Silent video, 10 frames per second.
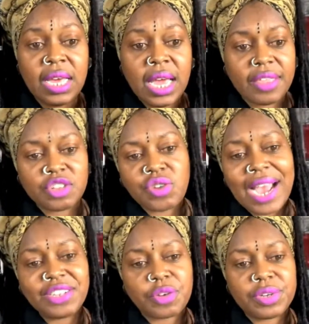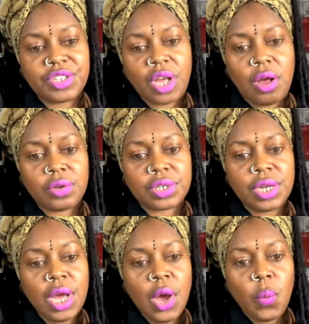And the tragic result
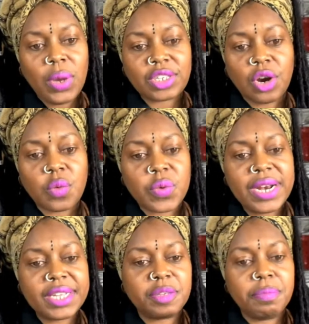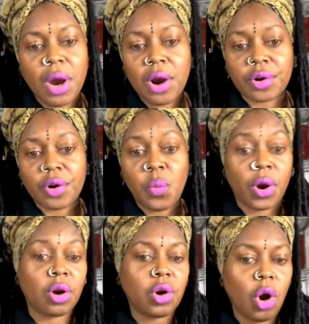was a horrendous murder where
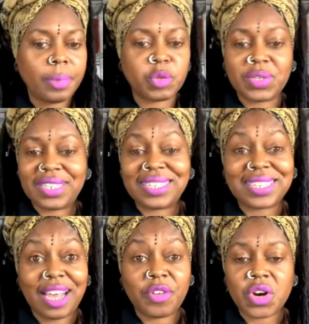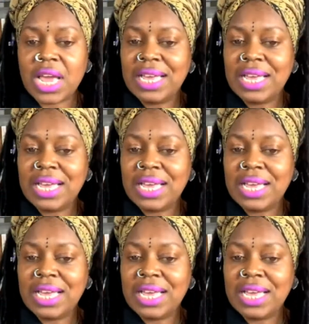her corpse was discovered